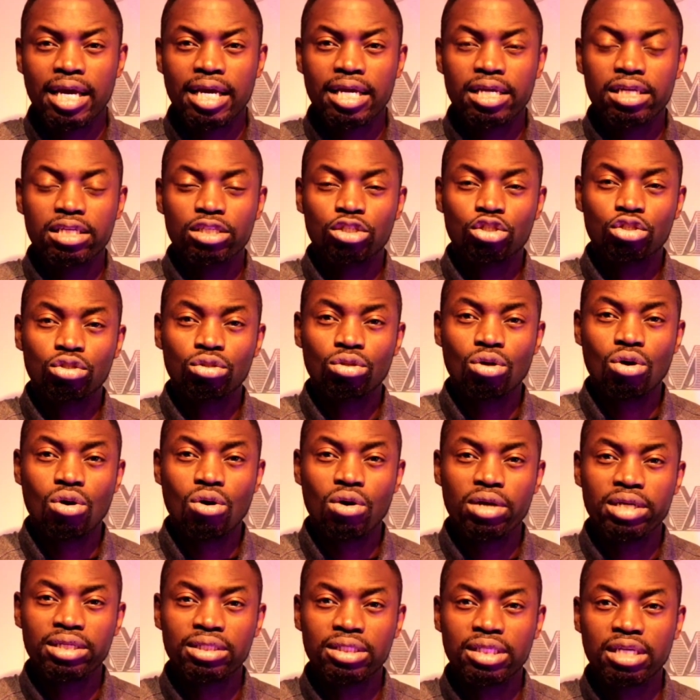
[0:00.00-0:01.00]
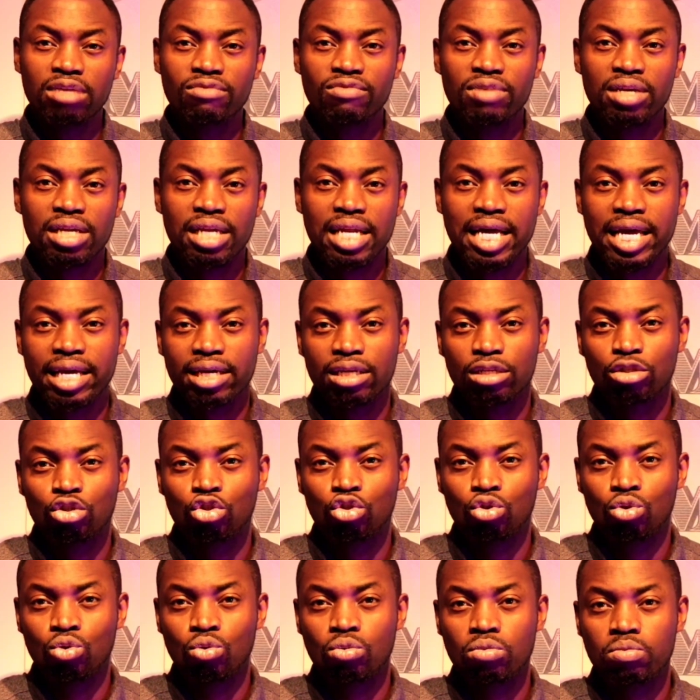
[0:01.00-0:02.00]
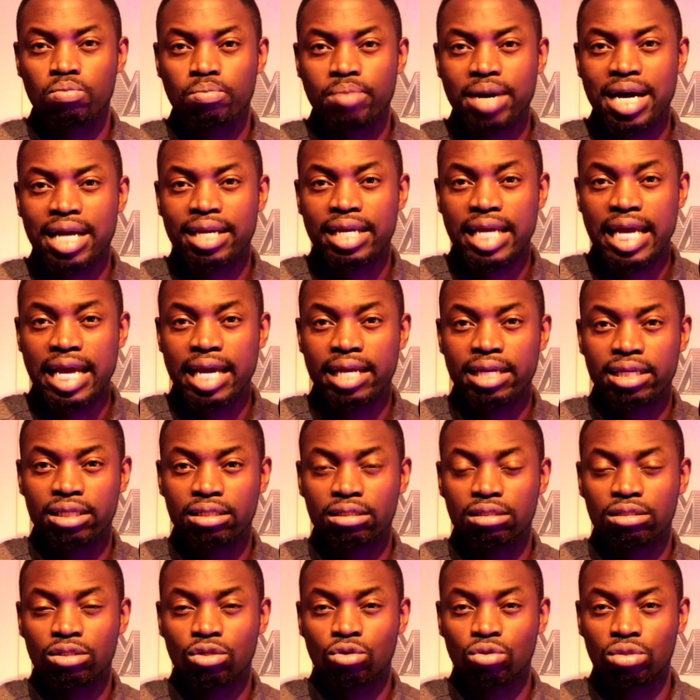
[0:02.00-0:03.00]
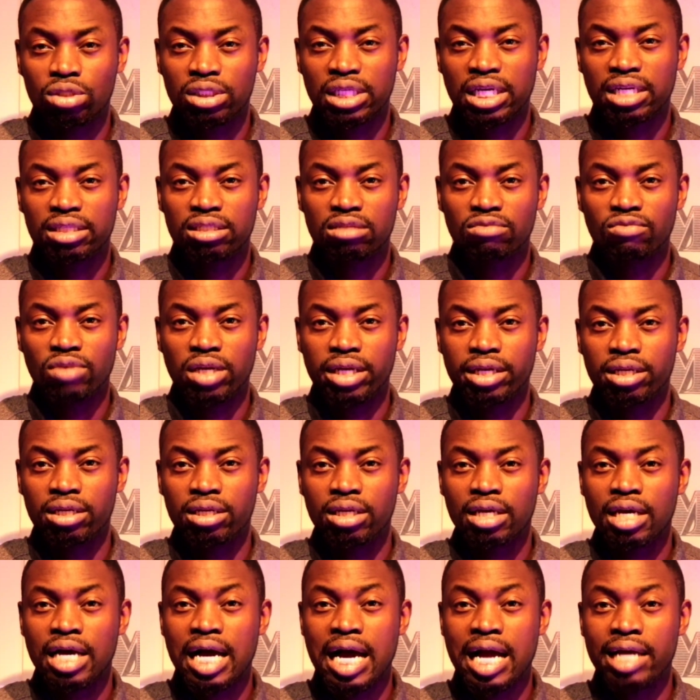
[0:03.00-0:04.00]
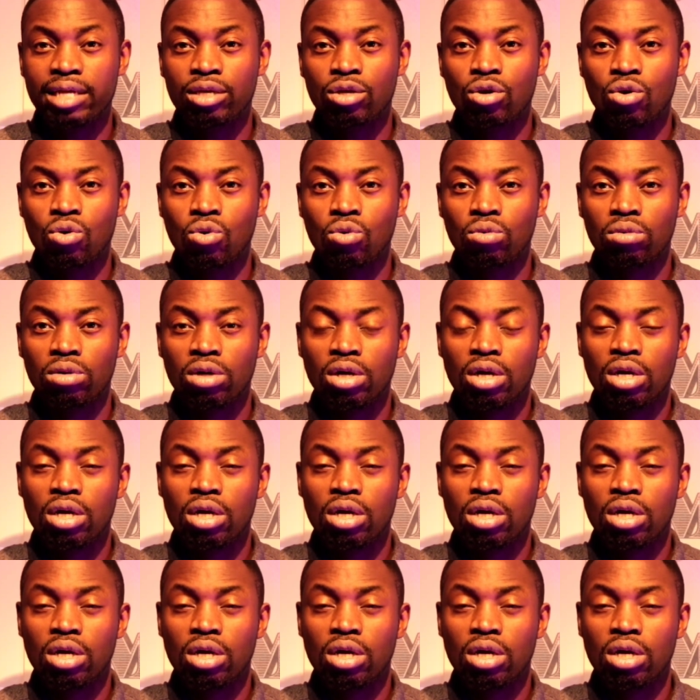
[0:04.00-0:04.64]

is giving like 2 bad earnings consecutively, I know